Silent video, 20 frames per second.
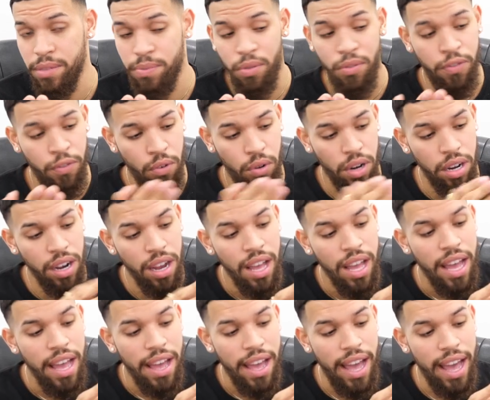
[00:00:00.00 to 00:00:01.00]
before,
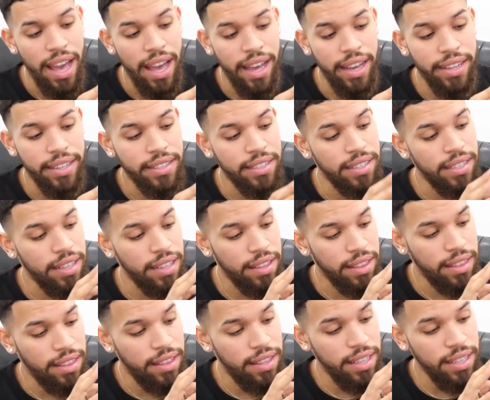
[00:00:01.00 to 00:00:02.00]
and
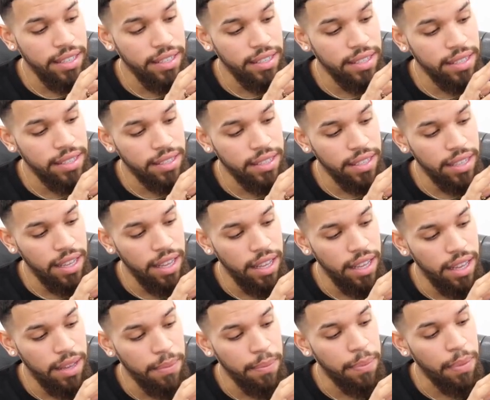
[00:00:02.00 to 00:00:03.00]
this
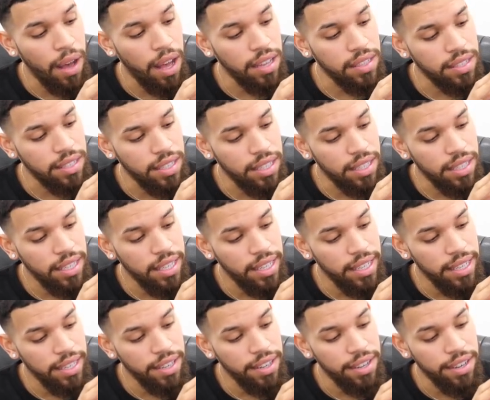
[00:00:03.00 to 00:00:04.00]
embossing
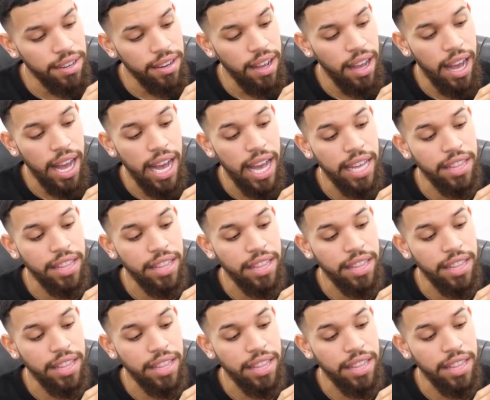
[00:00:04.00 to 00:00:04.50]
here uh,